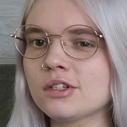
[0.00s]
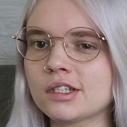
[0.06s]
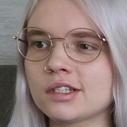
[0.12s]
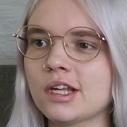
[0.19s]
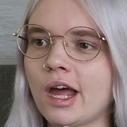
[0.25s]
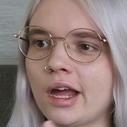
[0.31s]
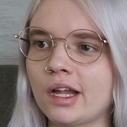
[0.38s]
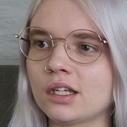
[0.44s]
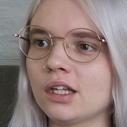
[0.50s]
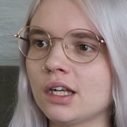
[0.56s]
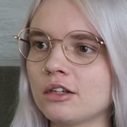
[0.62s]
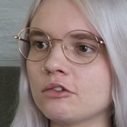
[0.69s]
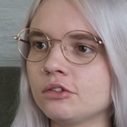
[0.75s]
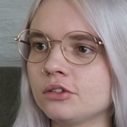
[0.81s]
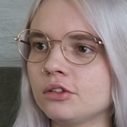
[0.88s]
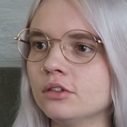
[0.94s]
sad.
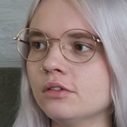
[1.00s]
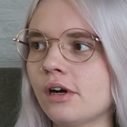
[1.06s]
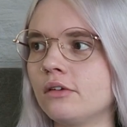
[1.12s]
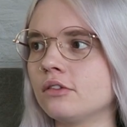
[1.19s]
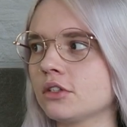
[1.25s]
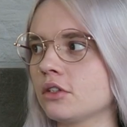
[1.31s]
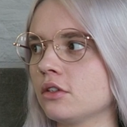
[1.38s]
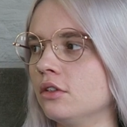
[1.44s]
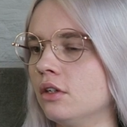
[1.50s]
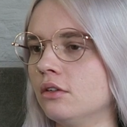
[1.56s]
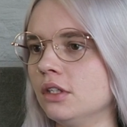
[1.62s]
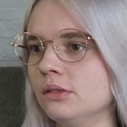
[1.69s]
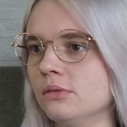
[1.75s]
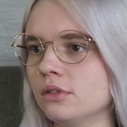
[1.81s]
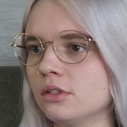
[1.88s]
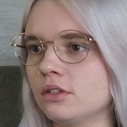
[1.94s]
Like a few hours ago,
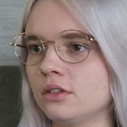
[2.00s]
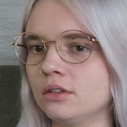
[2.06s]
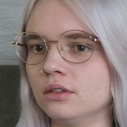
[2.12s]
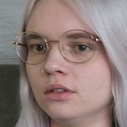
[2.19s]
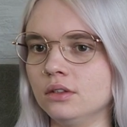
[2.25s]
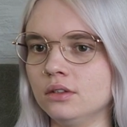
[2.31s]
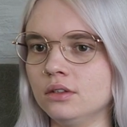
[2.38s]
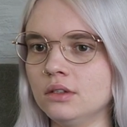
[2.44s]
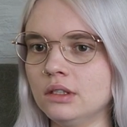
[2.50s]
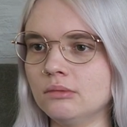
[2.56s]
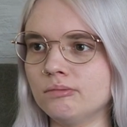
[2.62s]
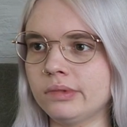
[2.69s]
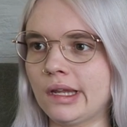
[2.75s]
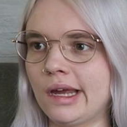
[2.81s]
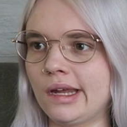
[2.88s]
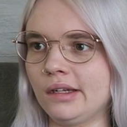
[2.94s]
he was still
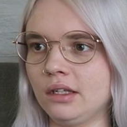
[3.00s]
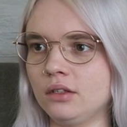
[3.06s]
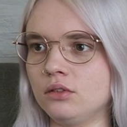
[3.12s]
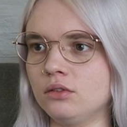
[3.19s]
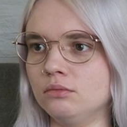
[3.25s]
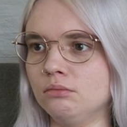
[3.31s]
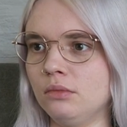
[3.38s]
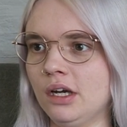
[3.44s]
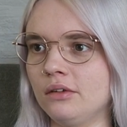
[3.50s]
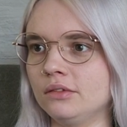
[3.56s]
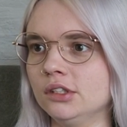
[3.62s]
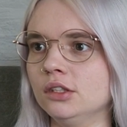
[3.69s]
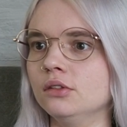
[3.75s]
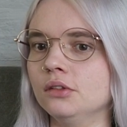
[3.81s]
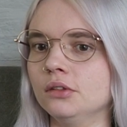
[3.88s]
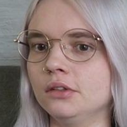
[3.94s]
planning to
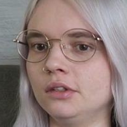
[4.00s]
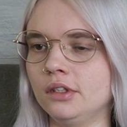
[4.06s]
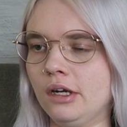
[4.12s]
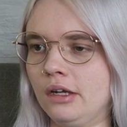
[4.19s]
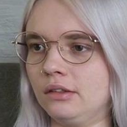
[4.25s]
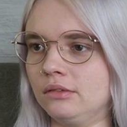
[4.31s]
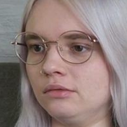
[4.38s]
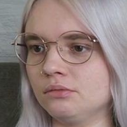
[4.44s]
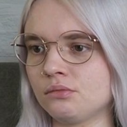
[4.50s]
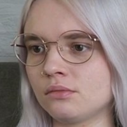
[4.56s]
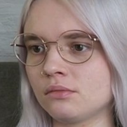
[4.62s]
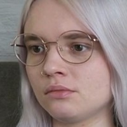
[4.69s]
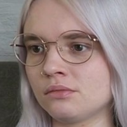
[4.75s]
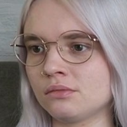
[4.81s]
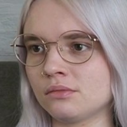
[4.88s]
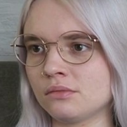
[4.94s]
marry her and
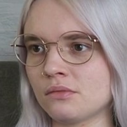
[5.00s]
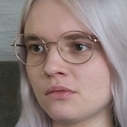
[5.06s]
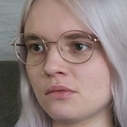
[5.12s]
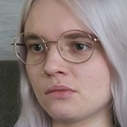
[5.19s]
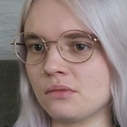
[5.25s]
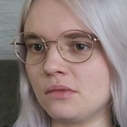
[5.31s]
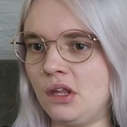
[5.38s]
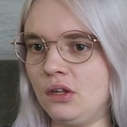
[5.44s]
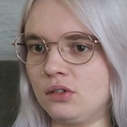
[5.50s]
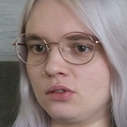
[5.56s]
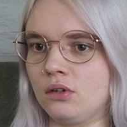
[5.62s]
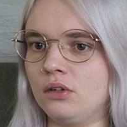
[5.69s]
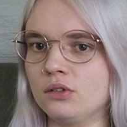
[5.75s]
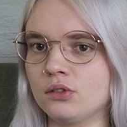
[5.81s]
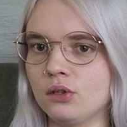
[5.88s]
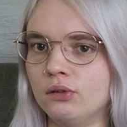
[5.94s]
he
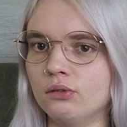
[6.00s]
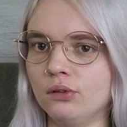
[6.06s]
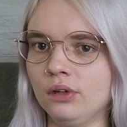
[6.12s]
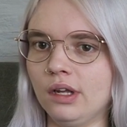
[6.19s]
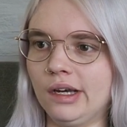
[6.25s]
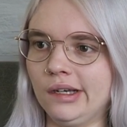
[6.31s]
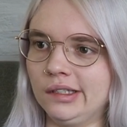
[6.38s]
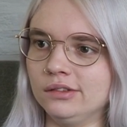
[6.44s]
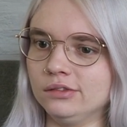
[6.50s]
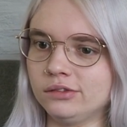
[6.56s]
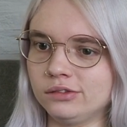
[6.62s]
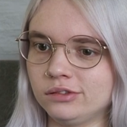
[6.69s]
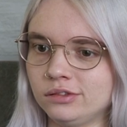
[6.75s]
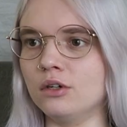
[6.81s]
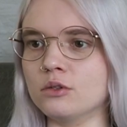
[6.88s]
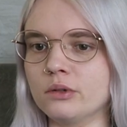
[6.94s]
saw his whole life
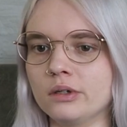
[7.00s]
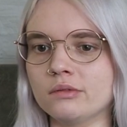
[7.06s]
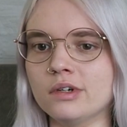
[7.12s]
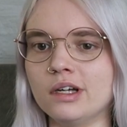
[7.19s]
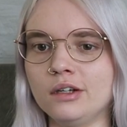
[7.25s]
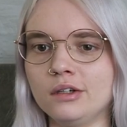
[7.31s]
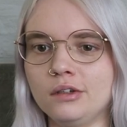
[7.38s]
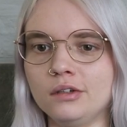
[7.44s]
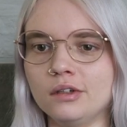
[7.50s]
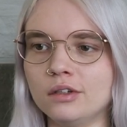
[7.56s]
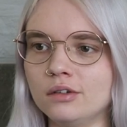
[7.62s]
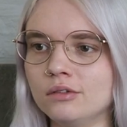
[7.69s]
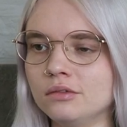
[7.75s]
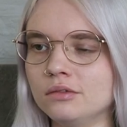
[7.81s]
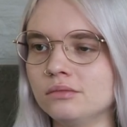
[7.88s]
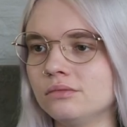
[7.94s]
going well, you
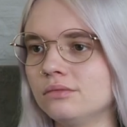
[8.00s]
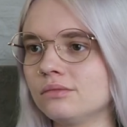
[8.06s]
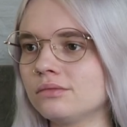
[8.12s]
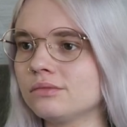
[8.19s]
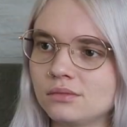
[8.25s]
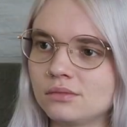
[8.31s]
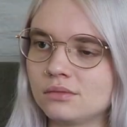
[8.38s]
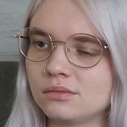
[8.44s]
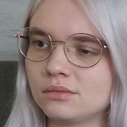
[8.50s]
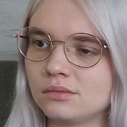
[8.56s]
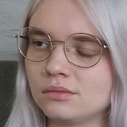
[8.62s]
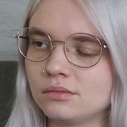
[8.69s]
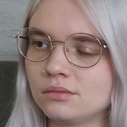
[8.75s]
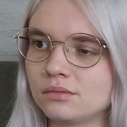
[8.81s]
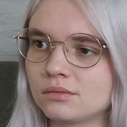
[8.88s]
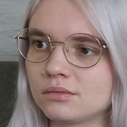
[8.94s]
know.
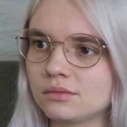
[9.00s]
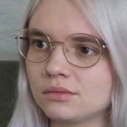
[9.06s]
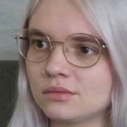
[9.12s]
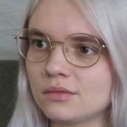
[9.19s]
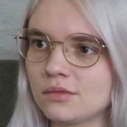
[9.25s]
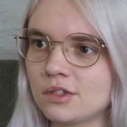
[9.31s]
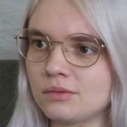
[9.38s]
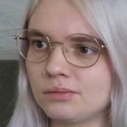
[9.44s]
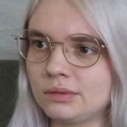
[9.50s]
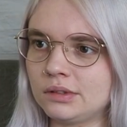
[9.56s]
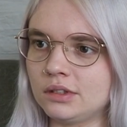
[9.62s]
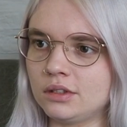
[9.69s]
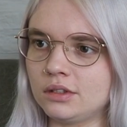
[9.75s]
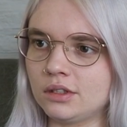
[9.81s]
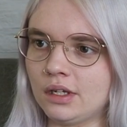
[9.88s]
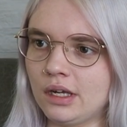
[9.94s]
It's
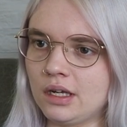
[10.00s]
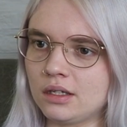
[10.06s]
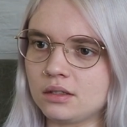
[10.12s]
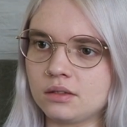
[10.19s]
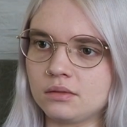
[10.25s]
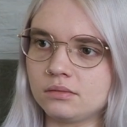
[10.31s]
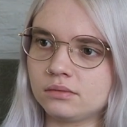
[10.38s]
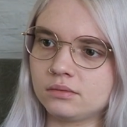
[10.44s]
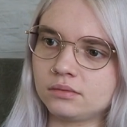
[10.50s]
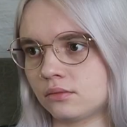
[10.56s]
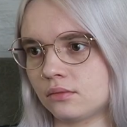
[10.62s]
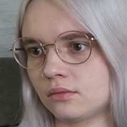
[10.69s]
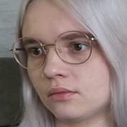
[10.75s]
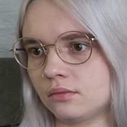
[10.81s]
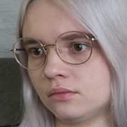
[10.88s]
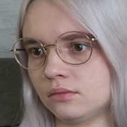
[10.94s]
pretty sad.
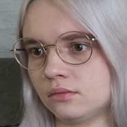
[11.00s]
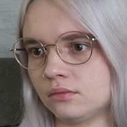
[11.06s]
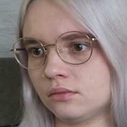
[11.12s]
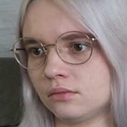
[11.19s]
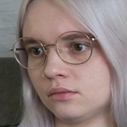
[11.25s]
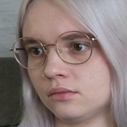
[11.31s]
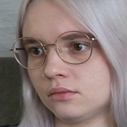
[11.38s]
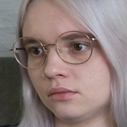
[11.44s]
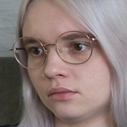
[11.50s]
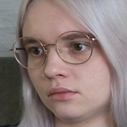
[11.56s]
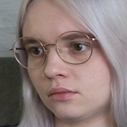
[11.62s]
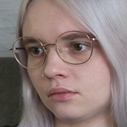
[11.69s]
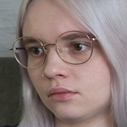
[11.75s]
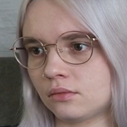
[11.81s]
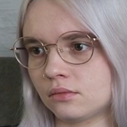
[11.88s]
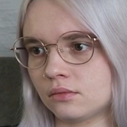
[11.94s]
Veins is
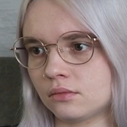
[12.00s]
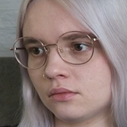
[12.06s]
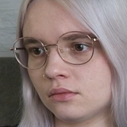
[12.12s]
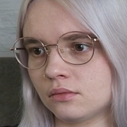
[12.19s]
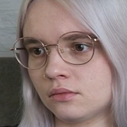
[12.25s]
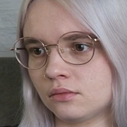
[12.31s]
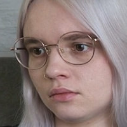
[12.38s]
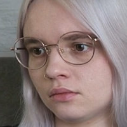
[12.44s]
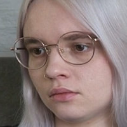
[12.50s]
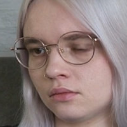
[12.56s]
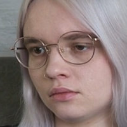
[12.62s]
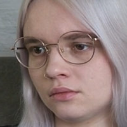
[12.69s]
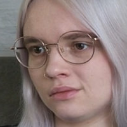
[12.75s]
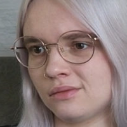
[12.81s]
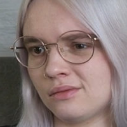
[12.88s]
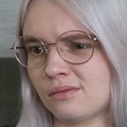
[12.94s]
blackening all the way up to
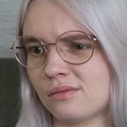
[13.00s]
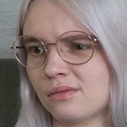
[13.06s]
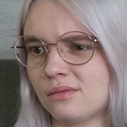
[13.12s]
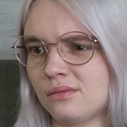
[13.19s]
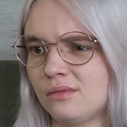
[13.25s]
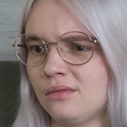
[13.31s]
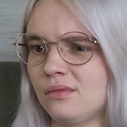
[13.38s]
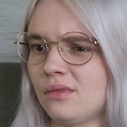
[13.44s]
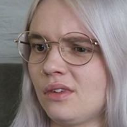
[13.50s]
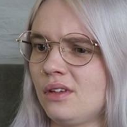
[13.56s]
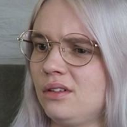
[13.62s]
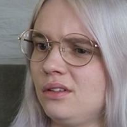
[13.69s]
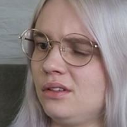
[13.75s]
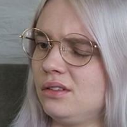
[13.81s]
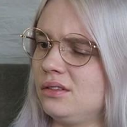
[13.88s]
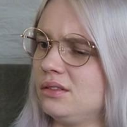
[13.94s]
his armpit. We
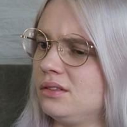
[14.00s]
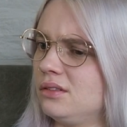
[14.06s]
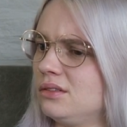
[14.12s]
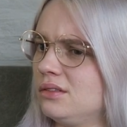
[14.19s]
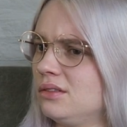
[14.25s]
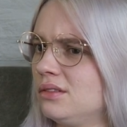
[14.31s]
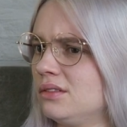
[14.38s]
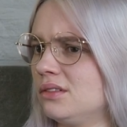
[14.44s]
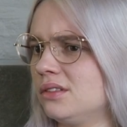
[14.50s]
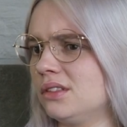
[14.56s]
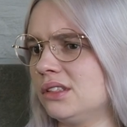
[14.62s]
got to do it now.